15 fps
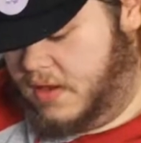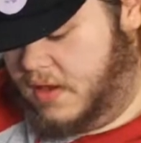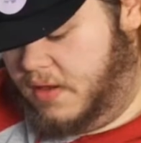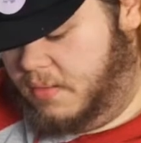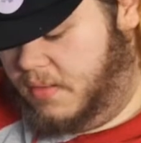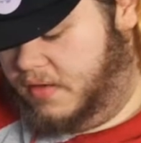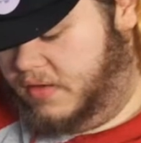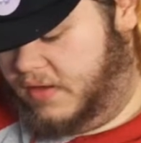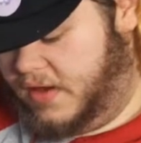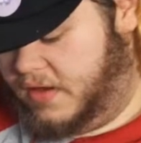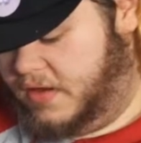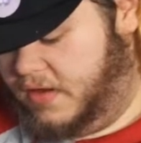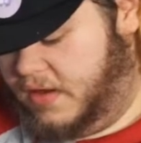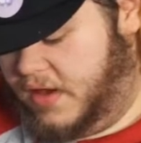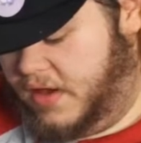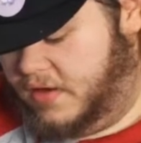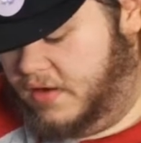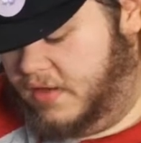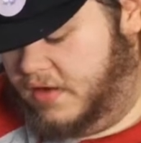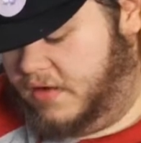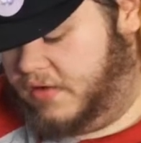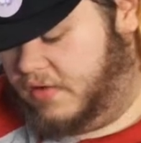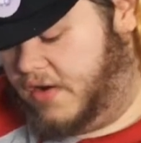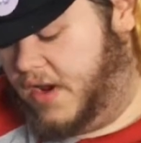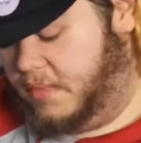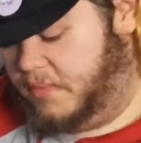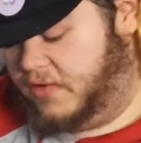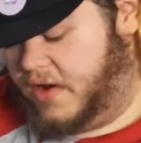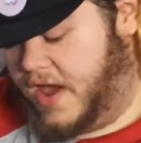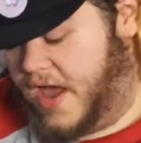Because like to get to their
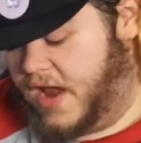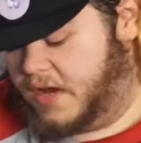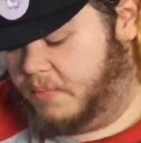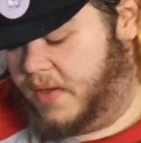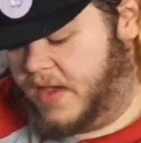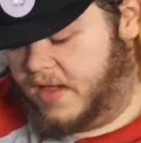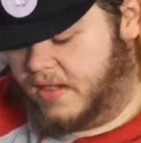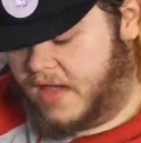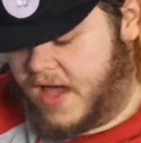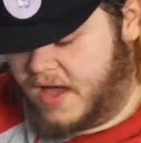dreams, you have to pay a lot.